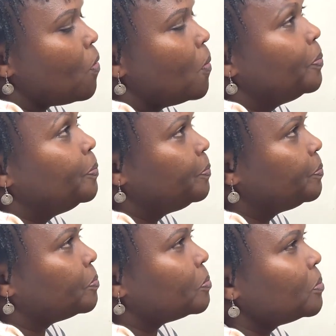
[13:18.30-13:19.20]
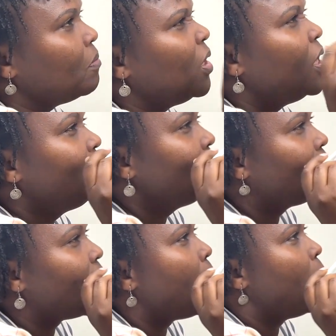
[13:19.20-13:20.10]
It's just
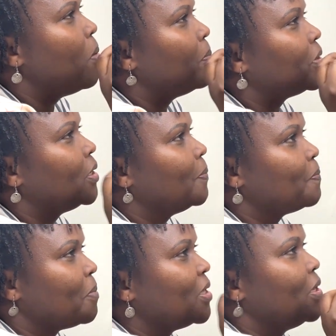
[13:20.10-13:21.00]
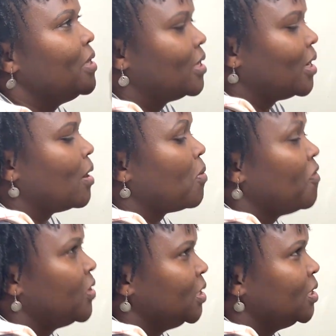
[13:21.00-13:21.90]
like a warm, but then it cup of
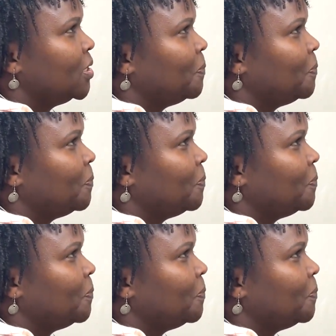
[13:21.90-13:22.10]
fridge.